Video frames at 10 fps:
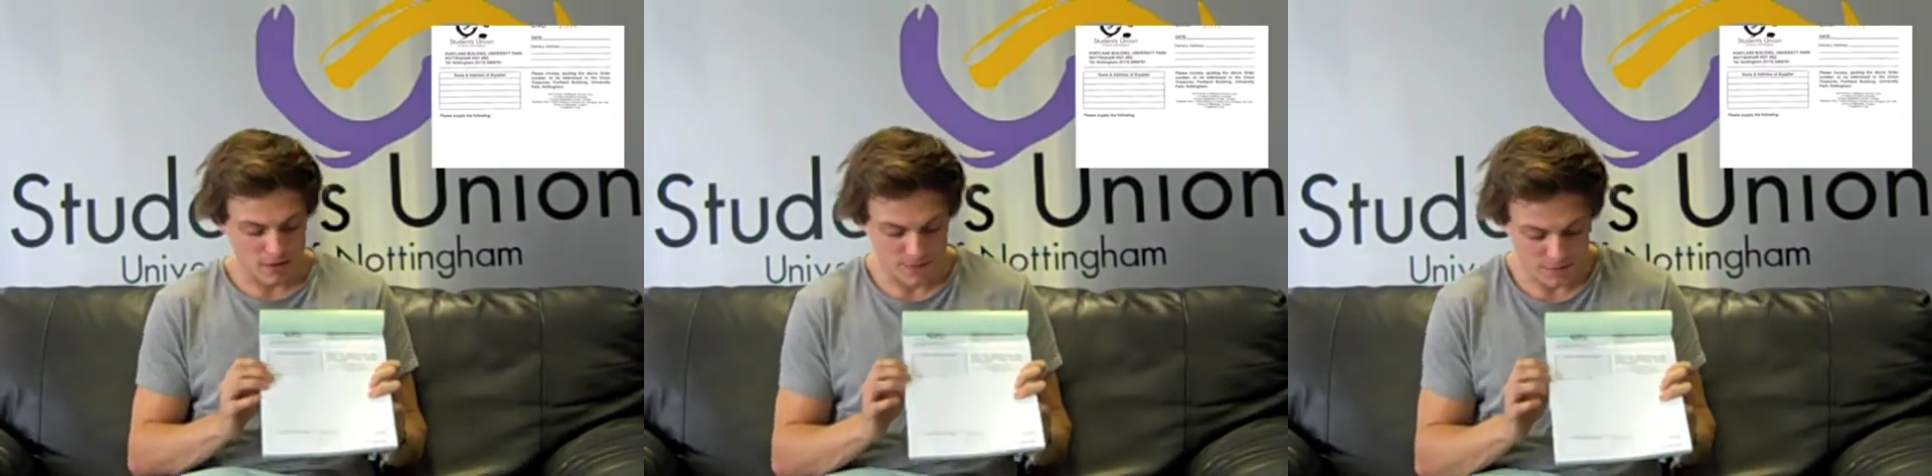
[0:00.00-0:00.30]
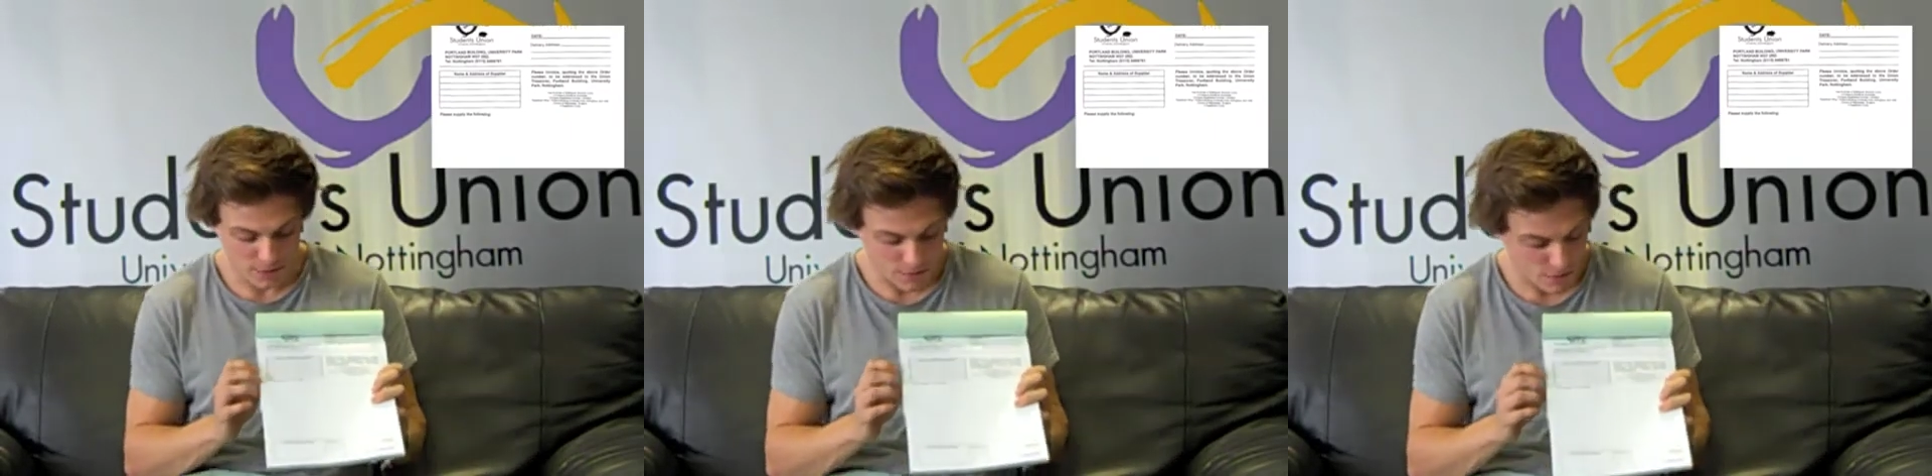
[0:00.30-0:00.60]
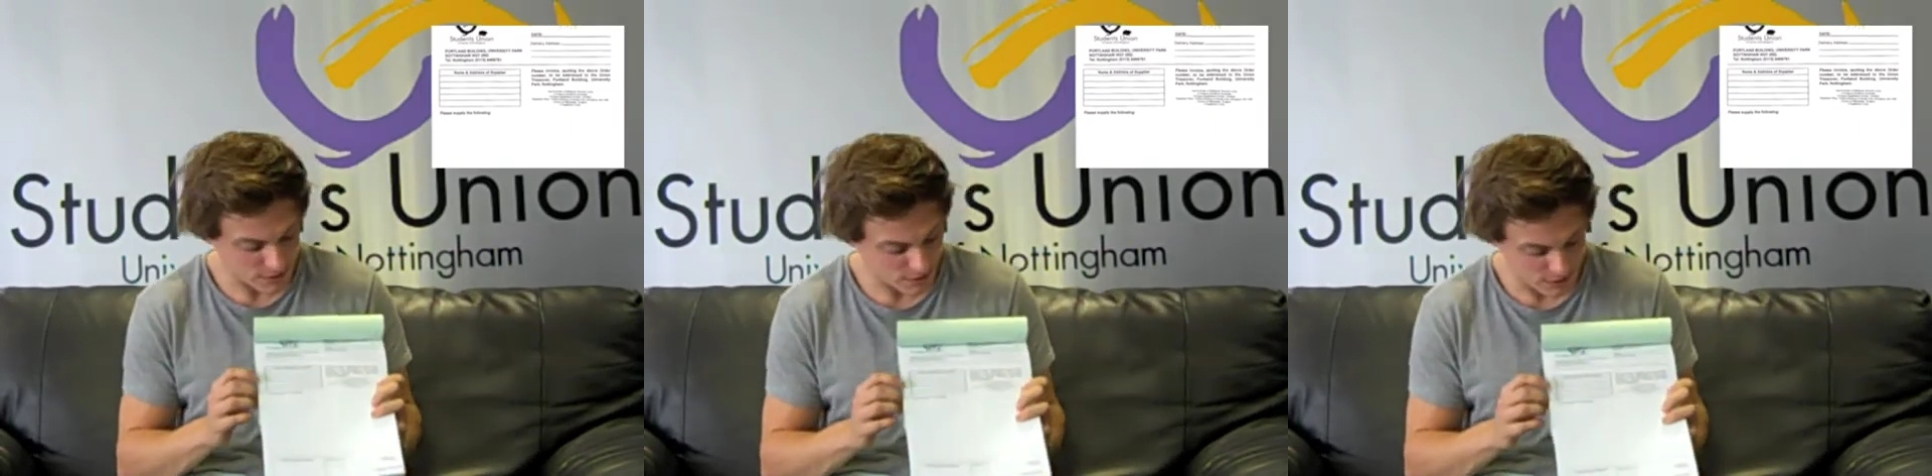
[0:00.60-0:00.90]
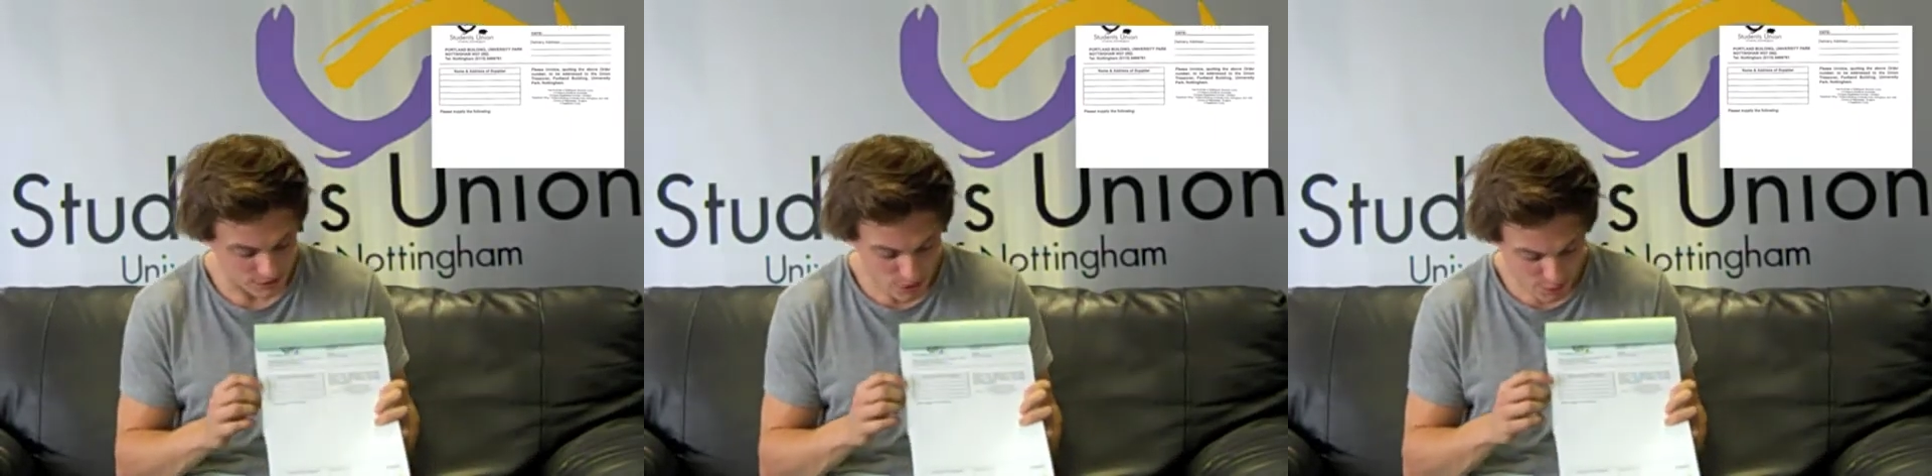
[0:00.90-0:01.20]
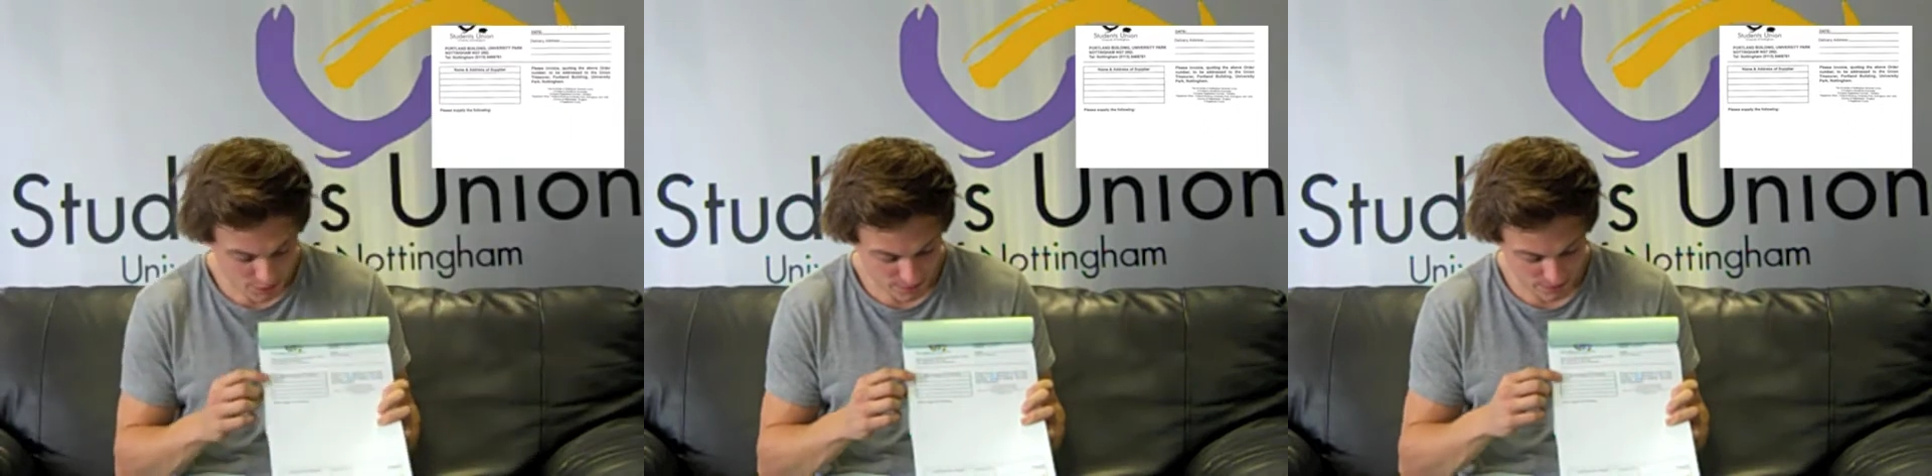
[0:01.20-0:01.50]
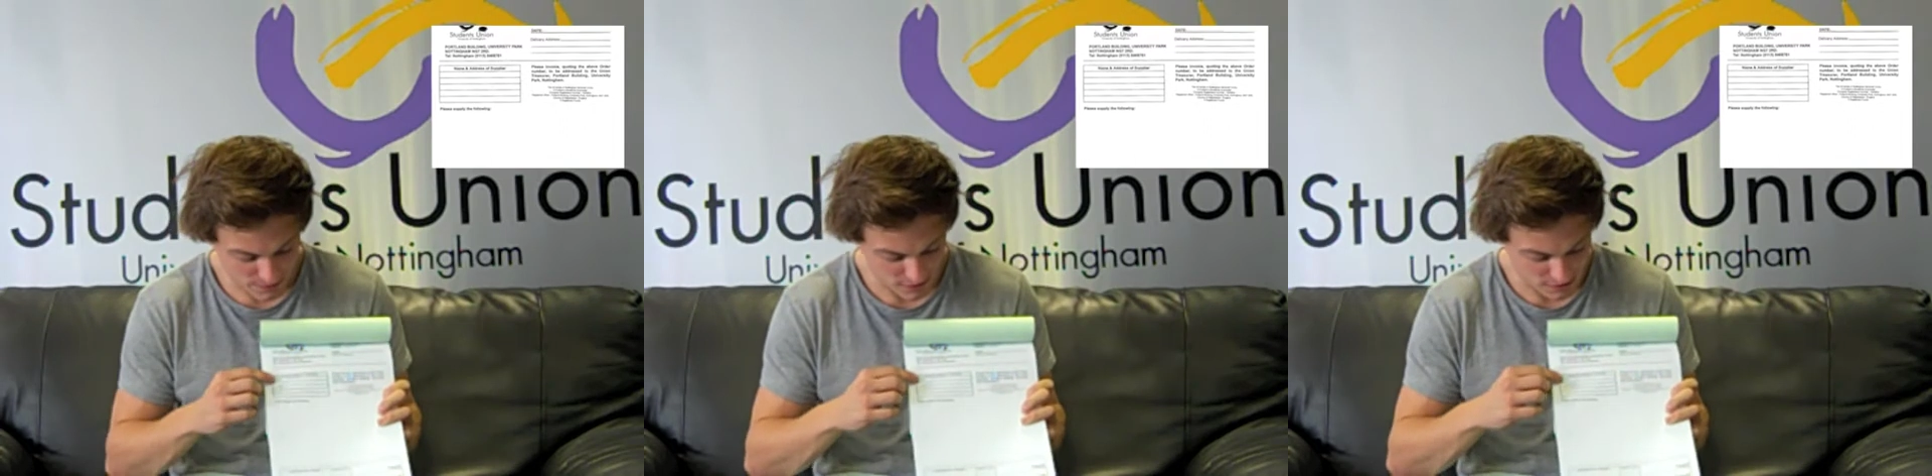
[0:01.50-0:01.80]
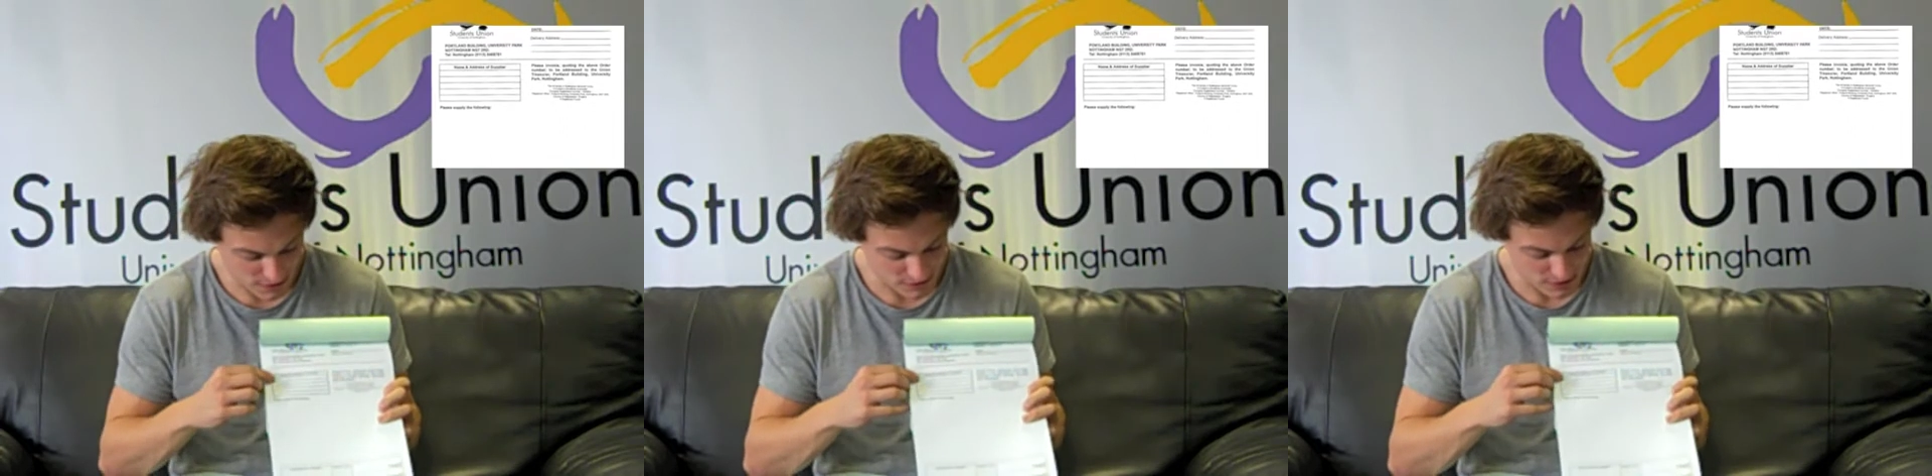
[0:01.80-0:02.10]
If you look to the top,
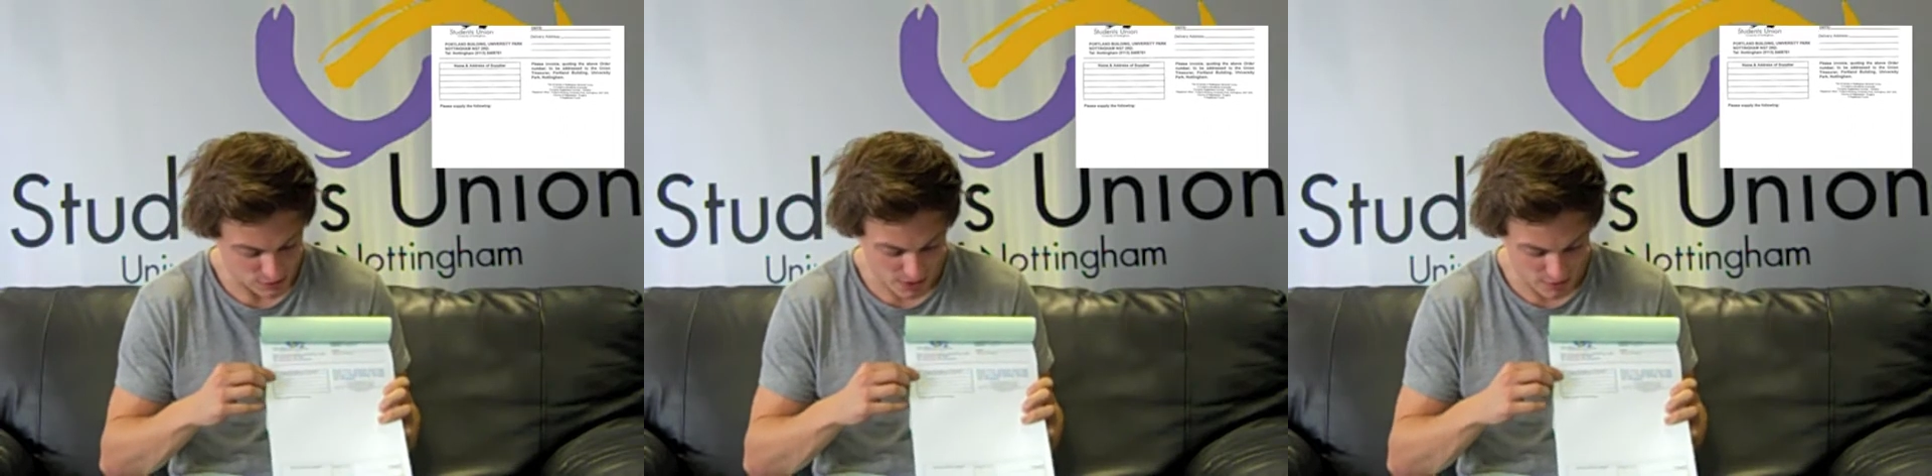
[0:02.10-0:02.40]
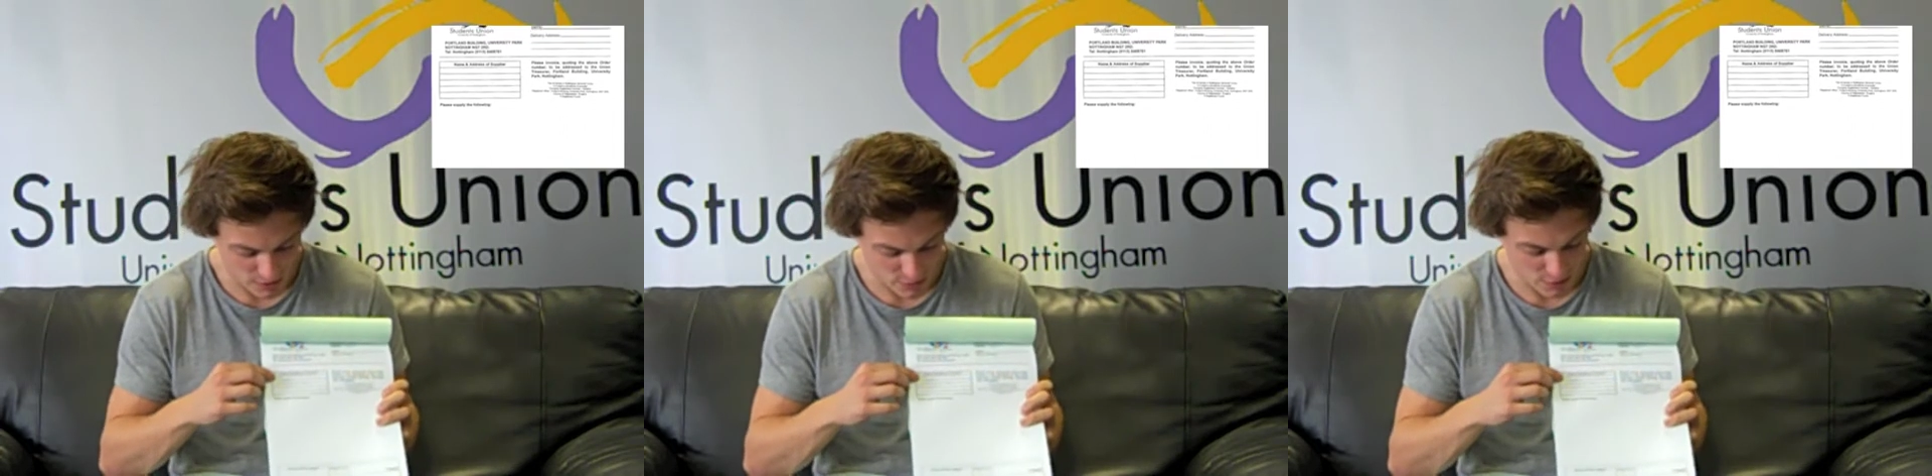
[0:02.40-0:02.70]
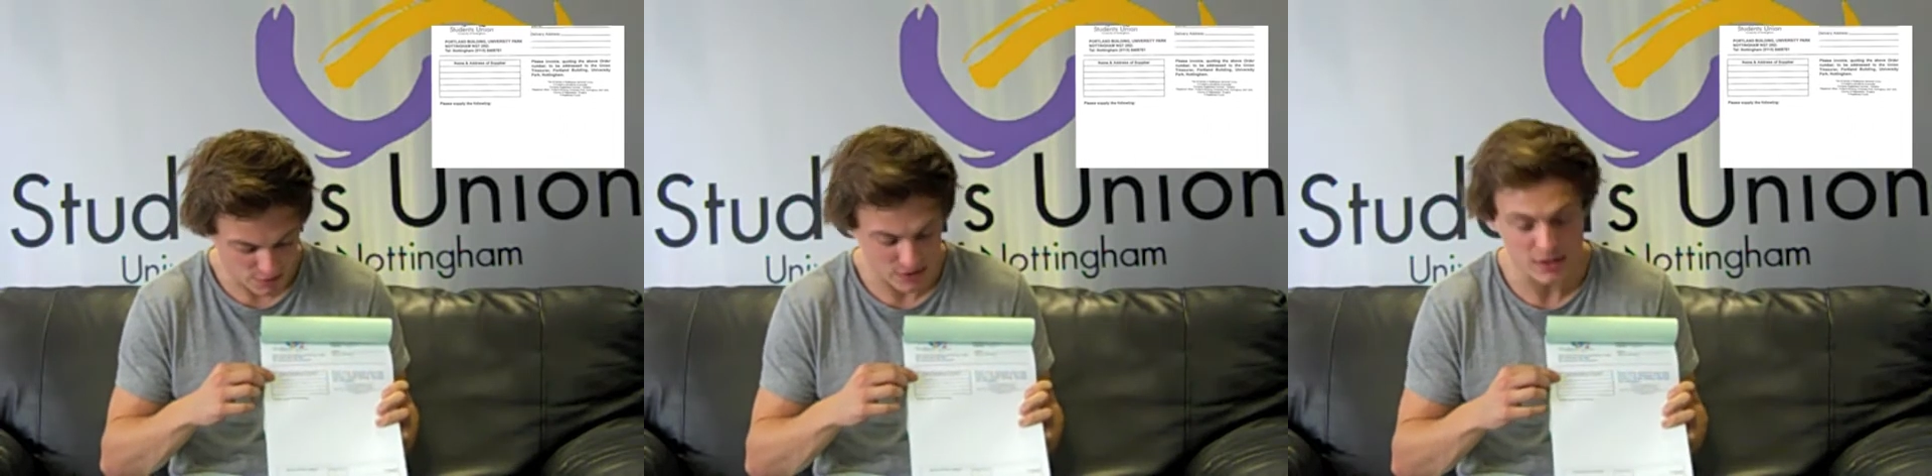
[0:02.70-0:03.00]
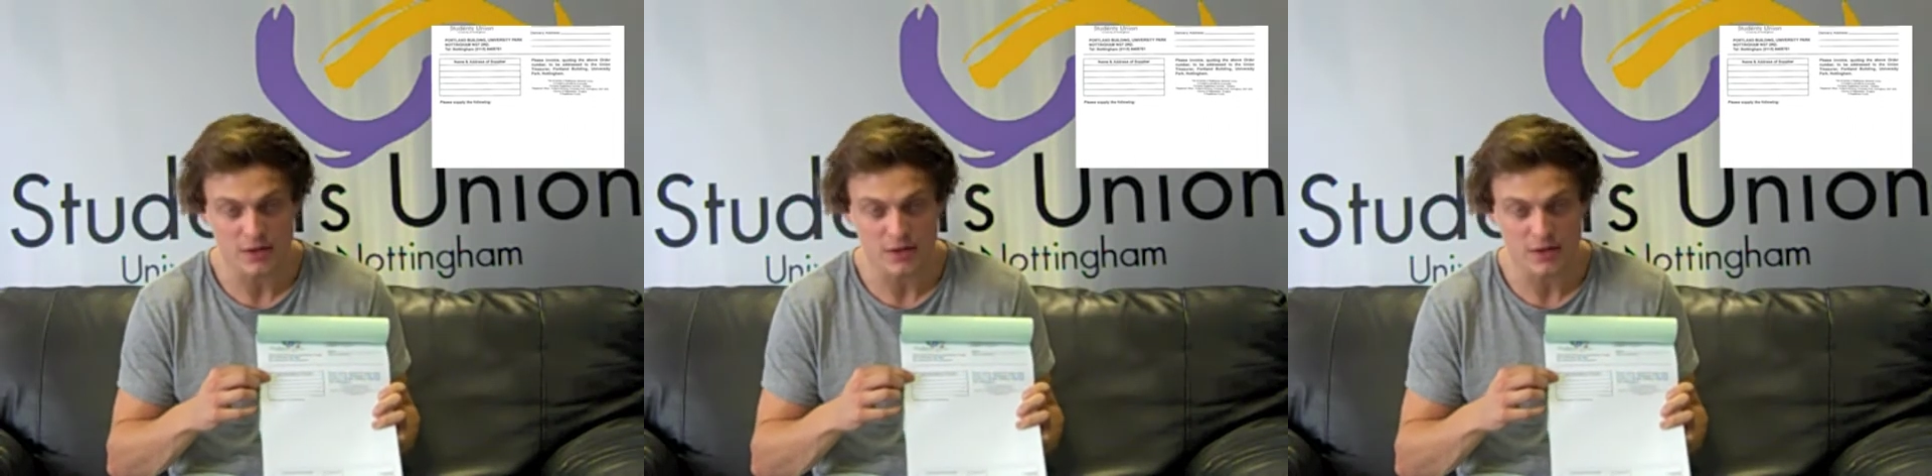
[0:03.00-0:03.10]
this is where you put the